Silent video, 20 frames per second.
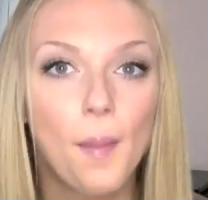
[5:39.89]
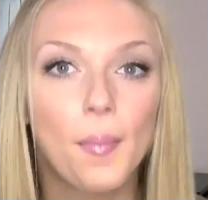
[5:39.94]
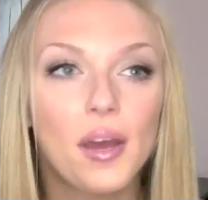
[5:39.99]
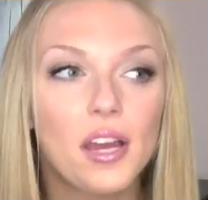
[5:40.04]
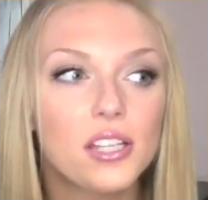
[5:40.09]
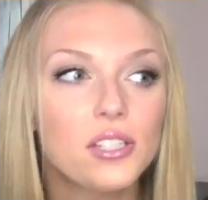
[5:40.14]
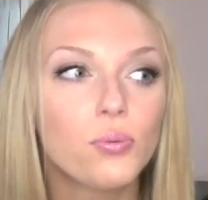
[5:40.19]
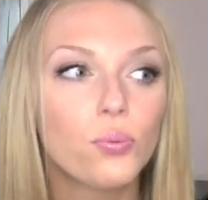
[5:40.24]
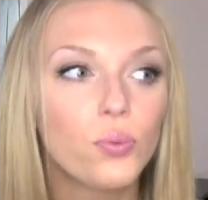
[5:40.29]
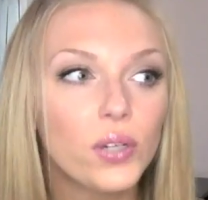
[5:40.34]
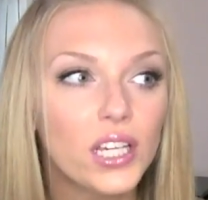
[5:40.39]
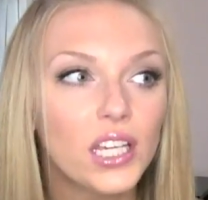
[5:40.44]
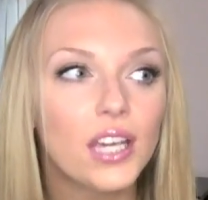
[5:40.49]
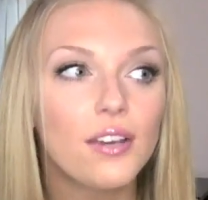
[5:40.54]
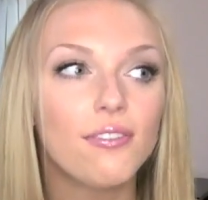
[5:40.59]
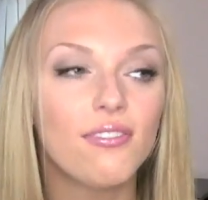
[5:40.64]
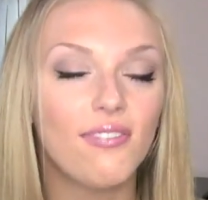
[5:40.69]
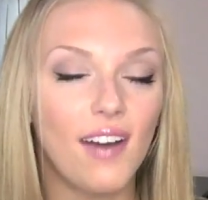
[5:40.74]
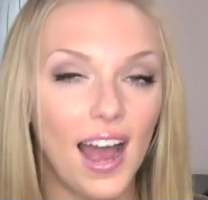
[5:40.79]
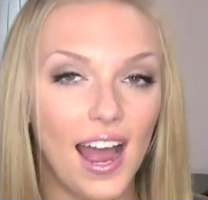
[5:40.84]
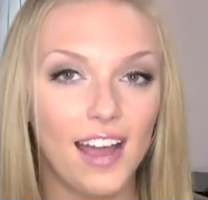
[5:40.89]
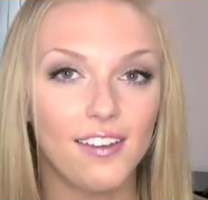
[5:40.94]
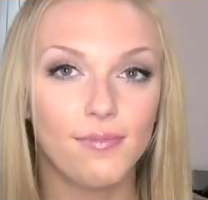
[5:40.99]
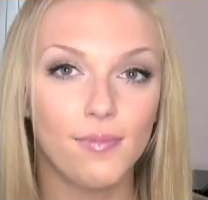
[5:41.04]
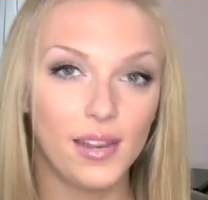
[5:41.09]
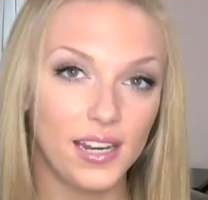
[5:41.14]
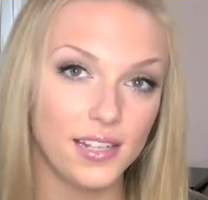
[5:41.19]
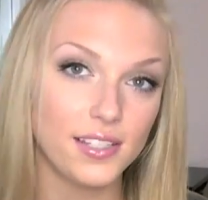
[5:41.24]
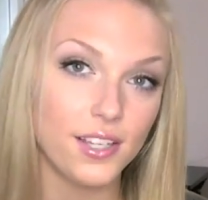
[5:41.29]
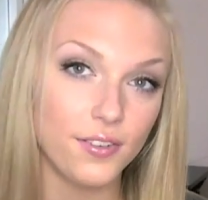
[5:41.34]
But it's really
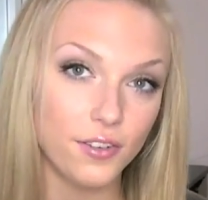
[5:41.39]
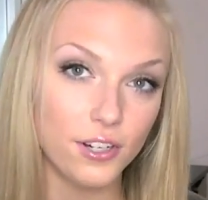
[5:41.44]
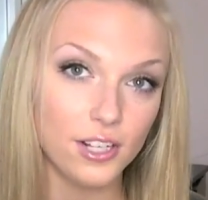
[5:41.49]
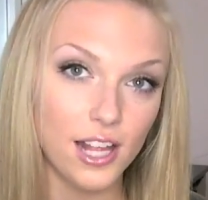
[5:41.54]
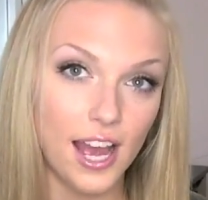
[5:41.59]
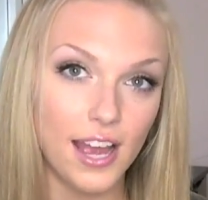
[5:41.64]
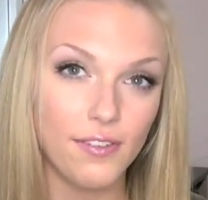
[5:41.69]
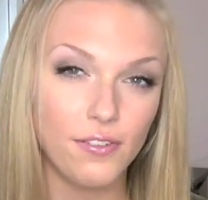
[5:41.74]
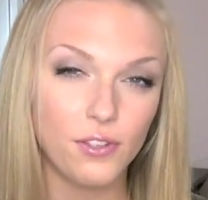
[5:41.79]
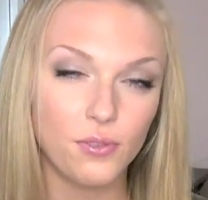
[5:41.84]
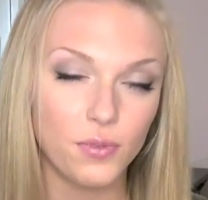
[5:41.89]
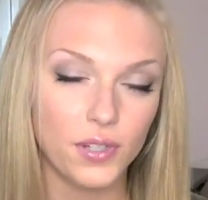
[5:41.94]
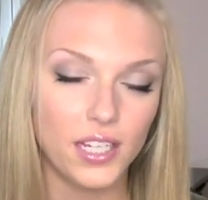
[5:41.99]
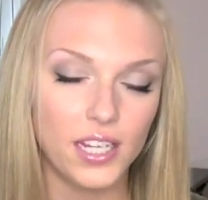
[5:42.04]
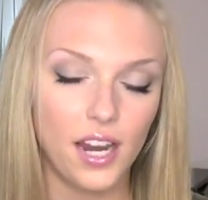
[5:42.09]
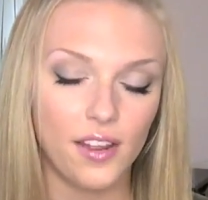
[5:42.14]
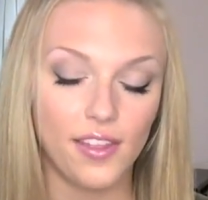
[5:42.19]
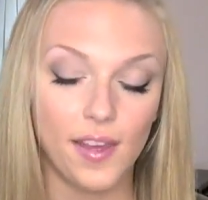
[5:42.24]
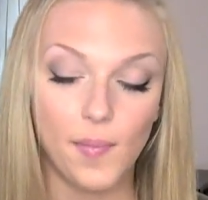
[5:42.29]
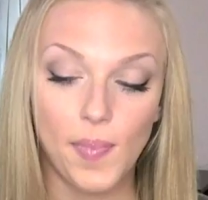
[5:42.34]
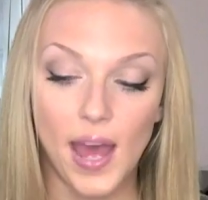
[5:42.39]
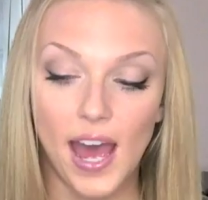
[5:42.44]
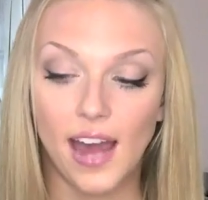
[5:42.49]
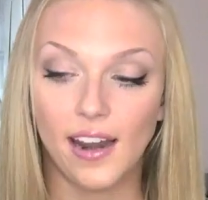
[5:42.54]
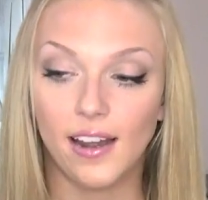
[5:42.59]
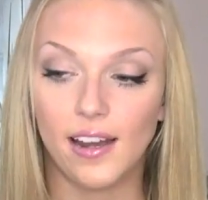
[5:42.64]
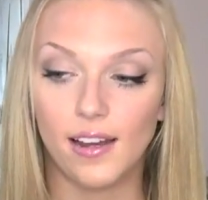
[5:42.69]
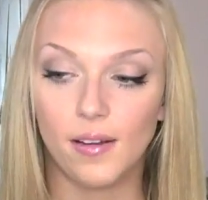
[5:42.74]
five minutes of your life. It's really not that bad.